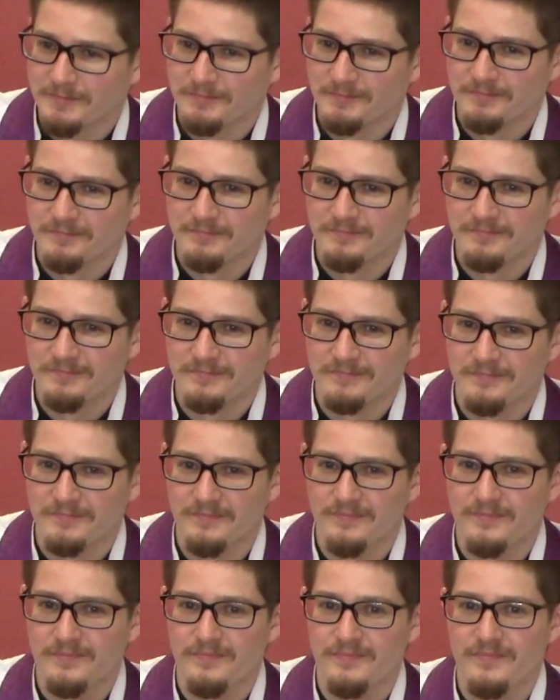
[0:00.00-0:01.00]

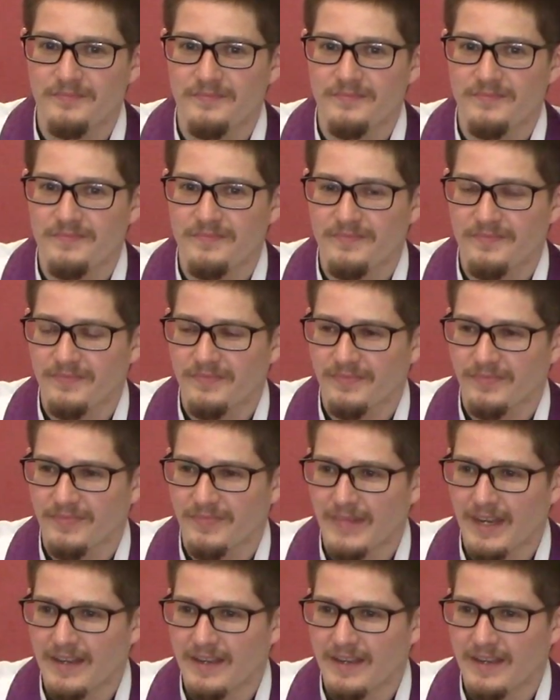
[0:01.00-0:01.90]
No one is speaking in this clip.